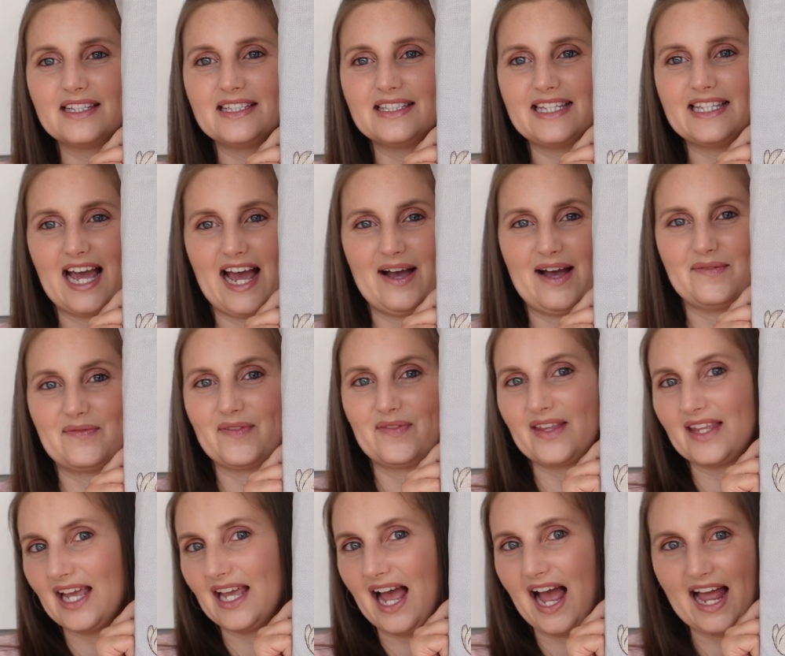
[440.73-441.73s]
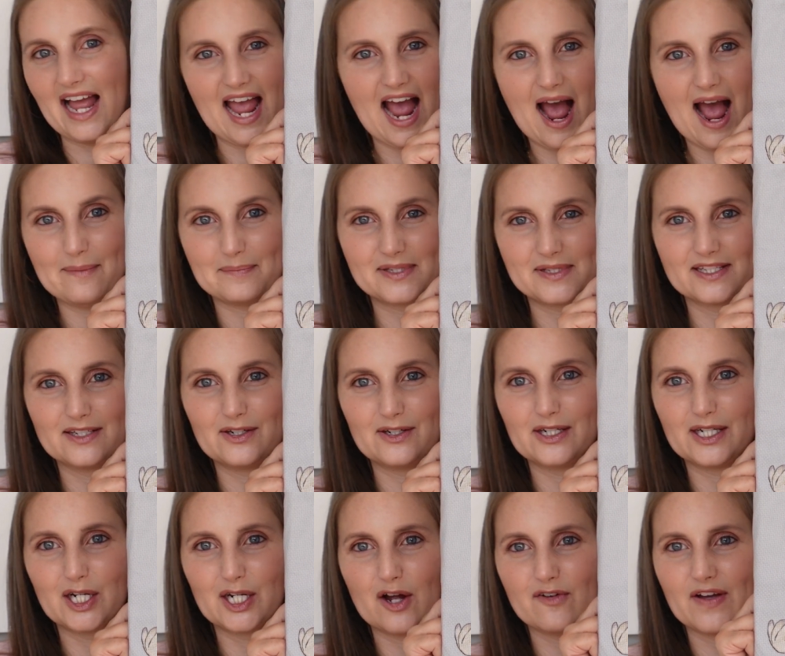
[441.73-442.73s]
Yeah, I
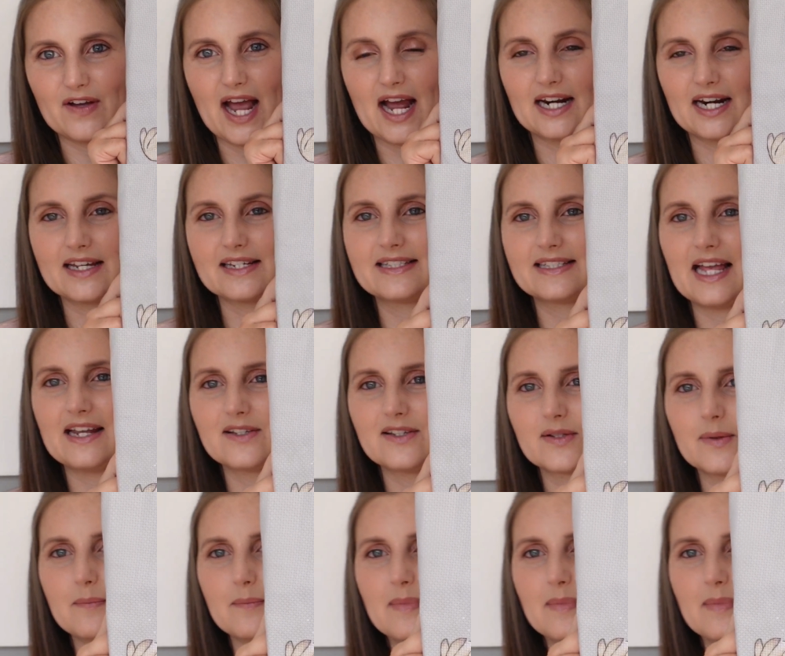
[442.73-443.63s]
absolutely love it. And I sent some